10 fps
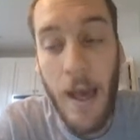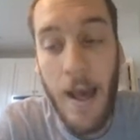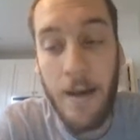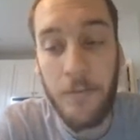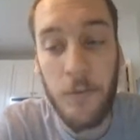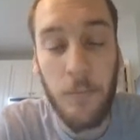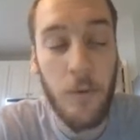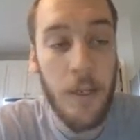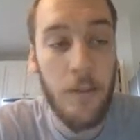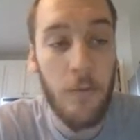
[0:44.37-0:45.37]
Have to
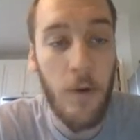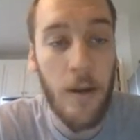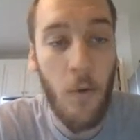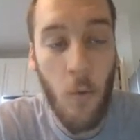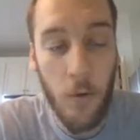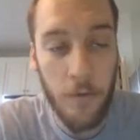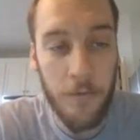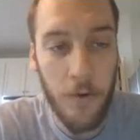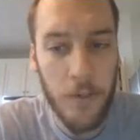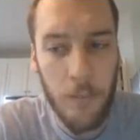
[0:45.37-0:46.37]
put it in the right order
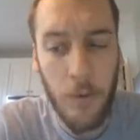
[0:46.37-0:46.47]
first.